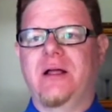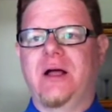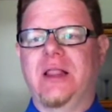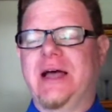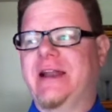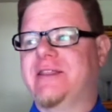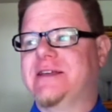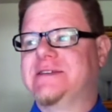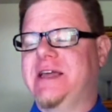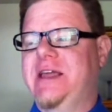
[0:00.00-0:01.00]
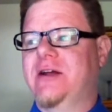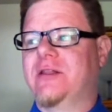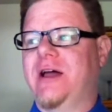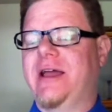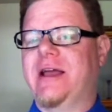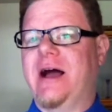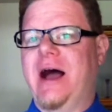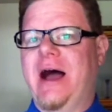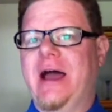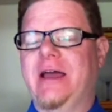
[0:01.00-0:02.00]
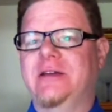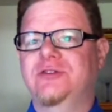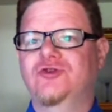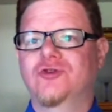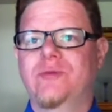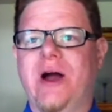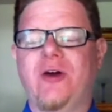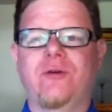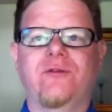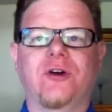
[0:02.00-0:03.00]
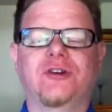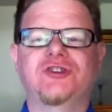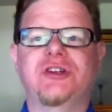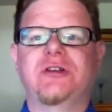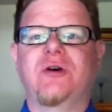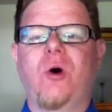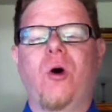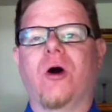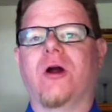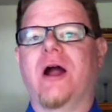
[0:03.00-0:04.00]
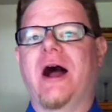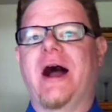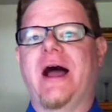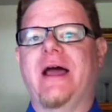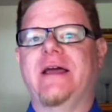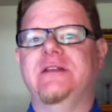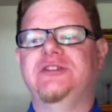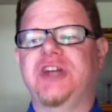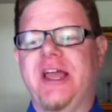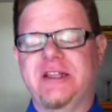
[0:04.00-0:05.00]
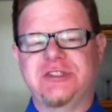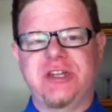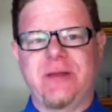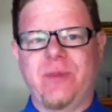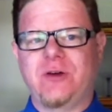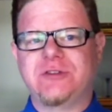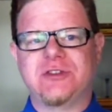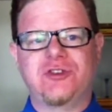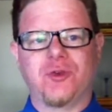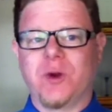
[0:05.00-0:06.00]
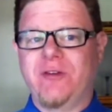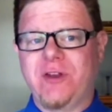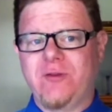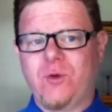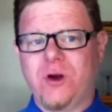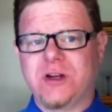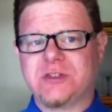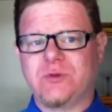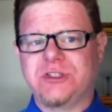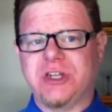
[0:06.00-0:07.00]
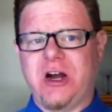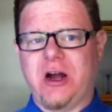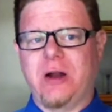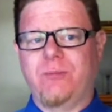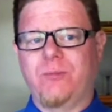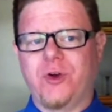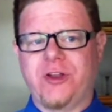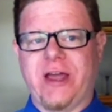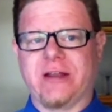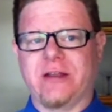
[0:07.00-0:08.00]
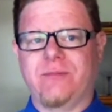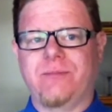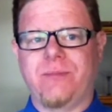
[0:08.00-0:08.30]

A lot of things I hear like, I drew my own version or I changed it, those are derivative works which are protected